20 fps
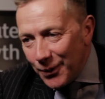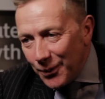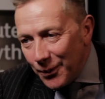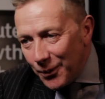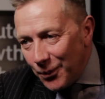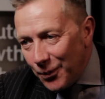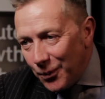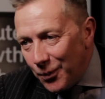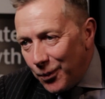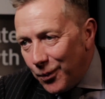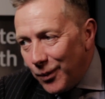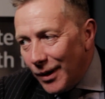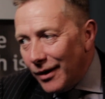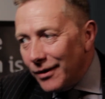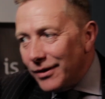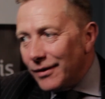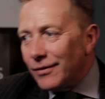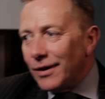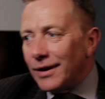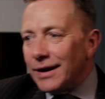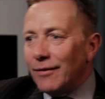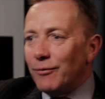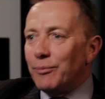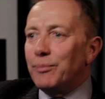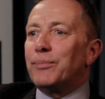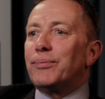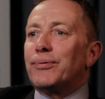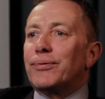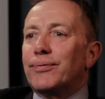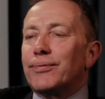Well, they've got to
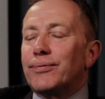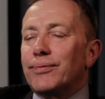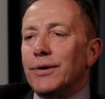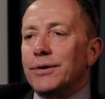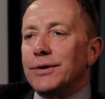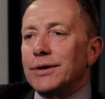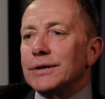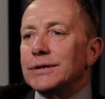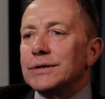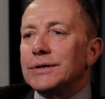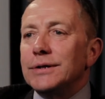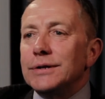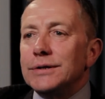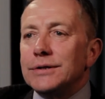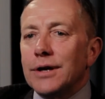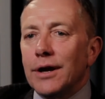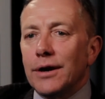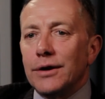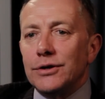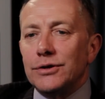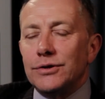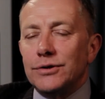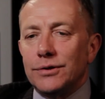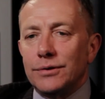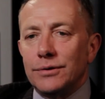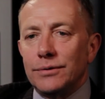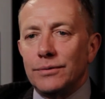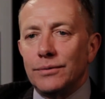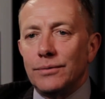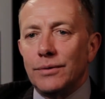have product that's going
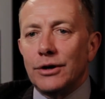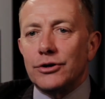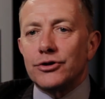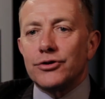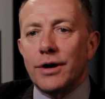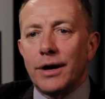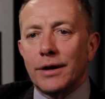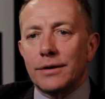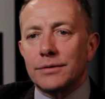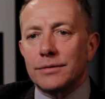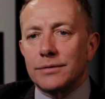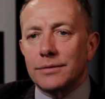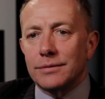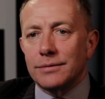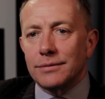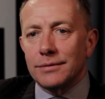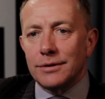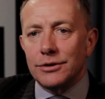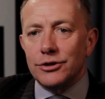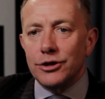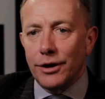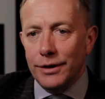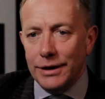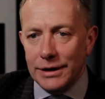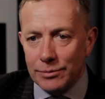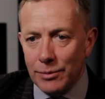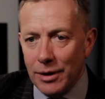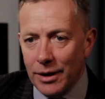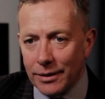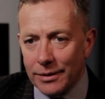to attract the
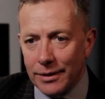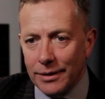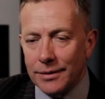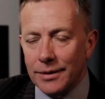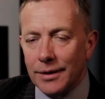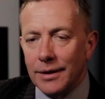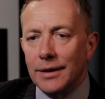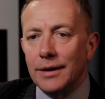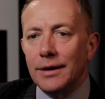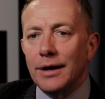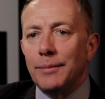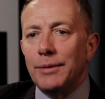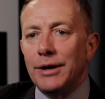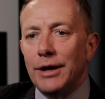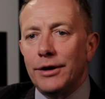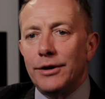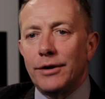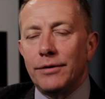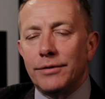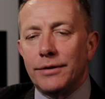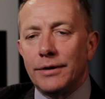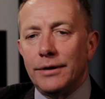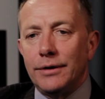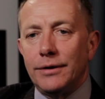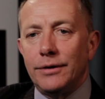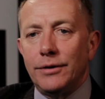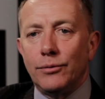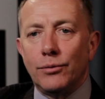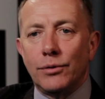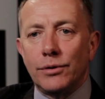Chinese market. I mean, I don't
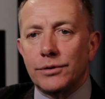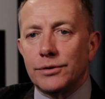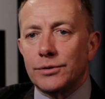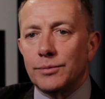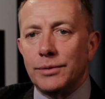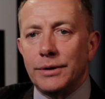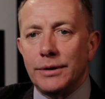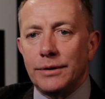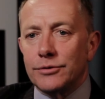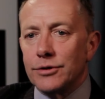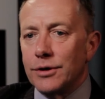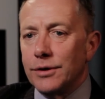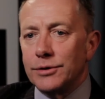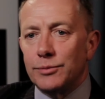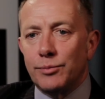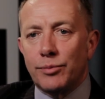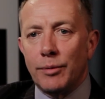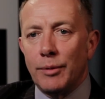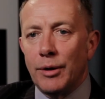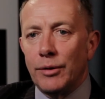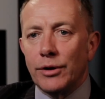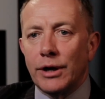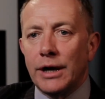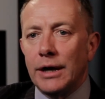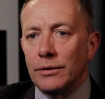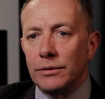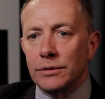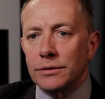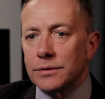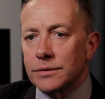think you want to be trying to promote
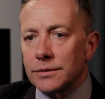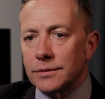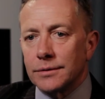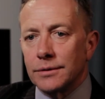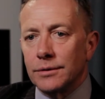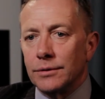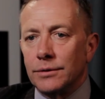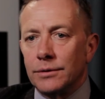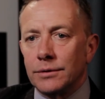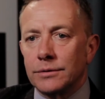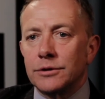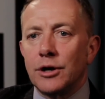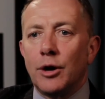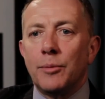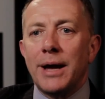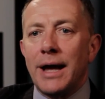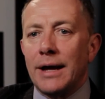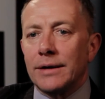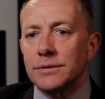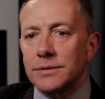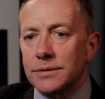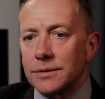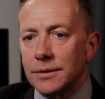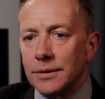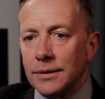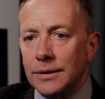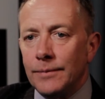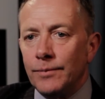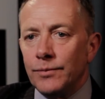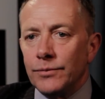kilts or top hats.
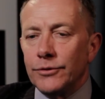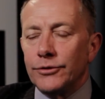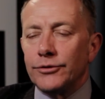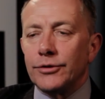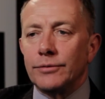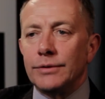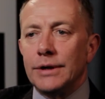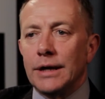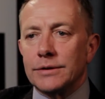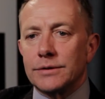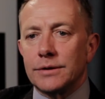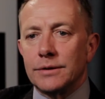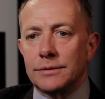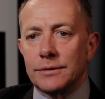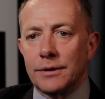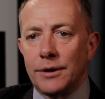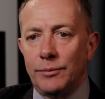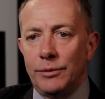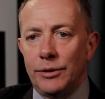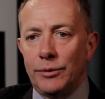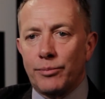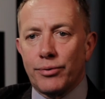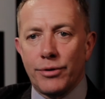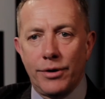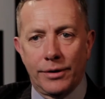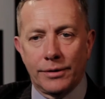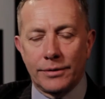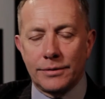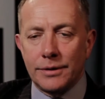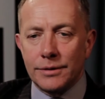So yes, it's got to be the
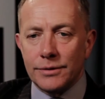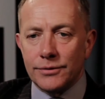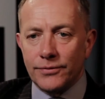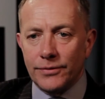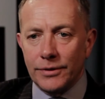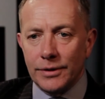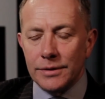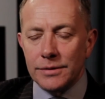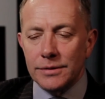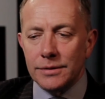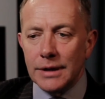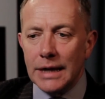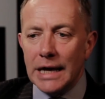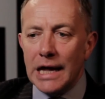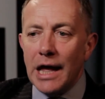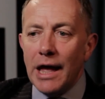product that's first.